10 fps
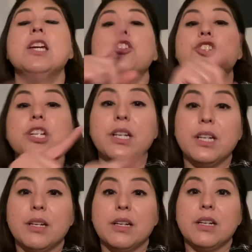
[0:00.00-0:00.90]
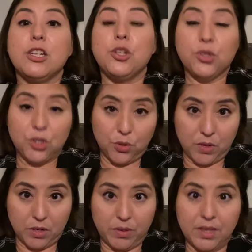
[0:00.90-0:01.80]
she used to
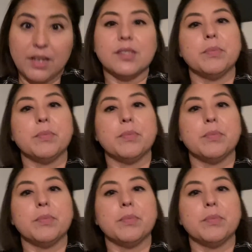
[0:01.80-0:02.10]
work with us,